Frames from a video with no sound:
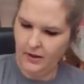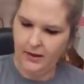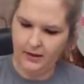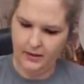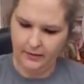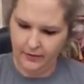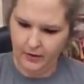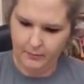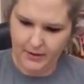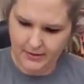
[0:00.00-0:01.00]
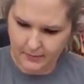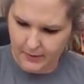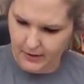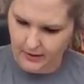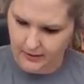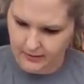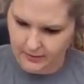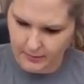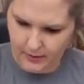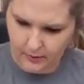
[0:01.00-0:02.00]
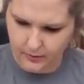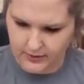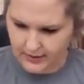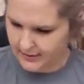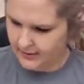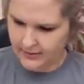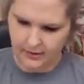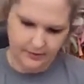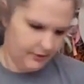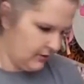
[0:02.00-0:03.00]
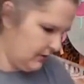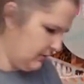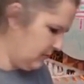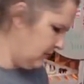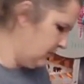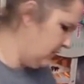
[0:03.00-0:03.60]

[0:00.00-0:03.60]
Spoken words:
And I've got a mess on my hands. My whole desk is covered in